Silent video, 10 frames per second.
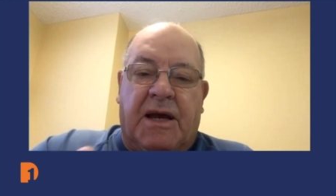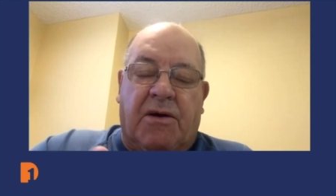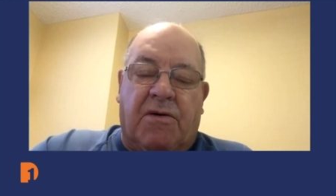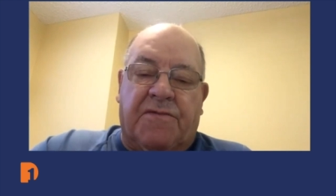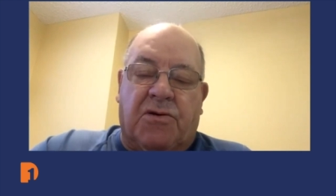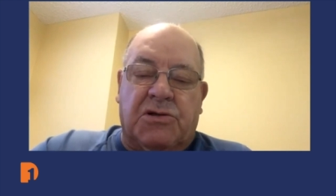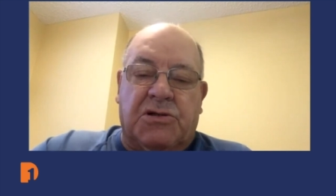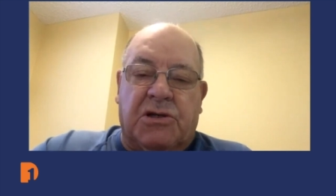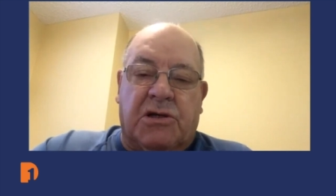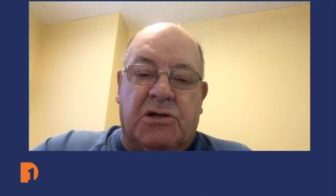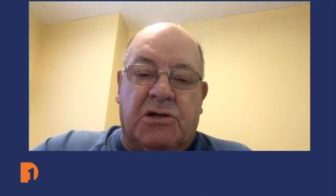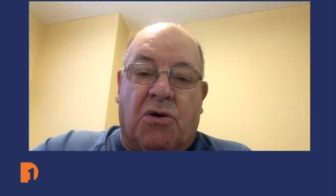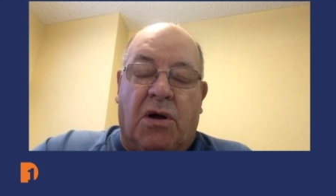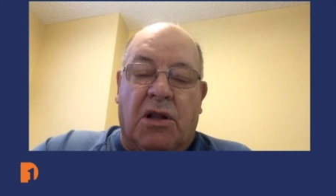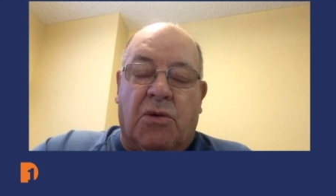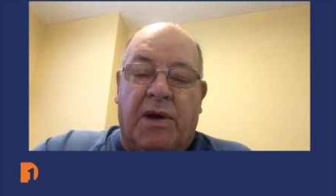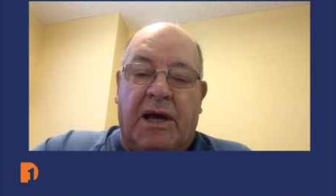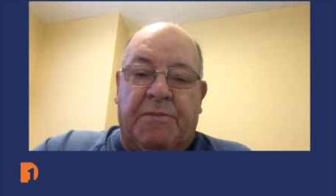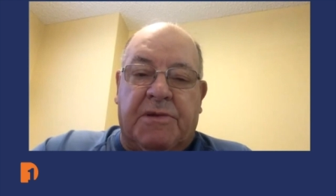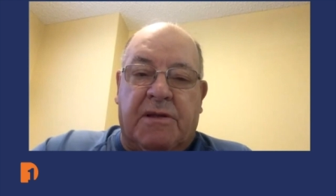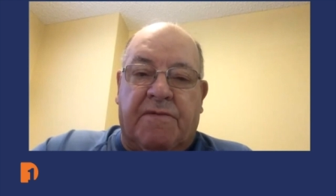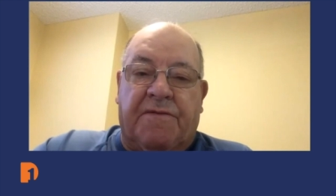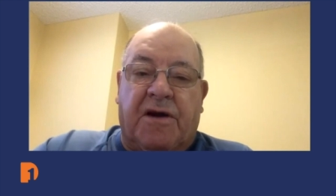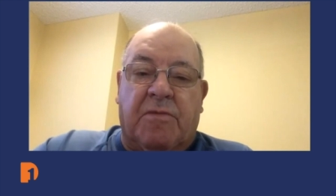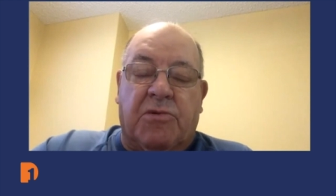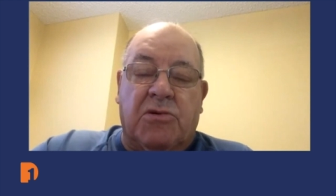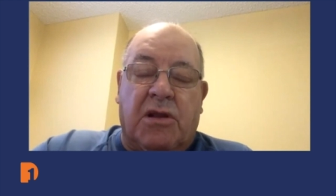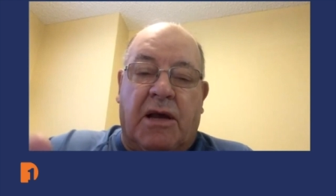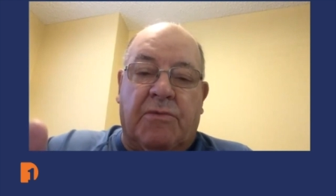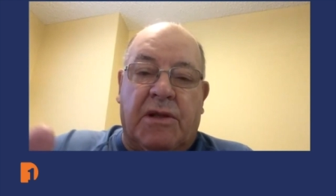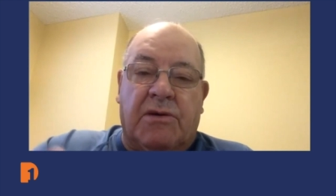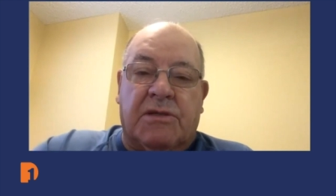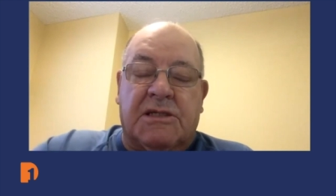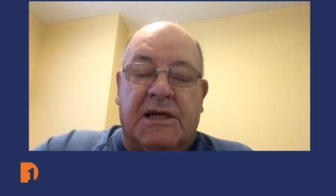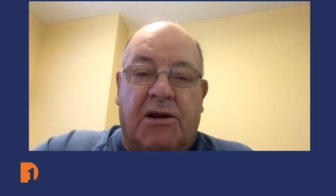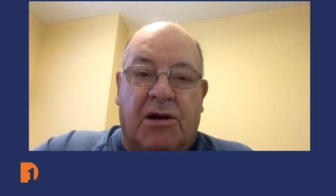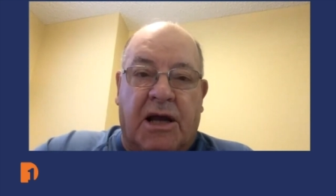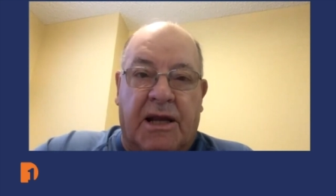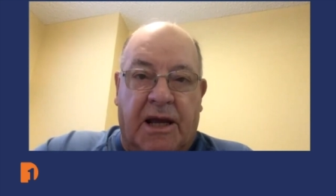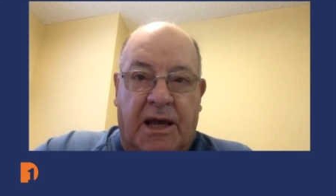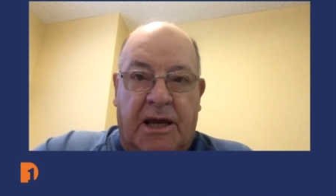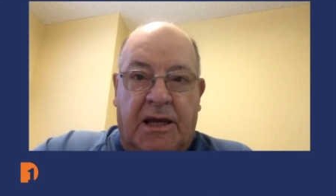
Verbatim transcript: Now, of course, you can go all the way up to the far blue line without the center line.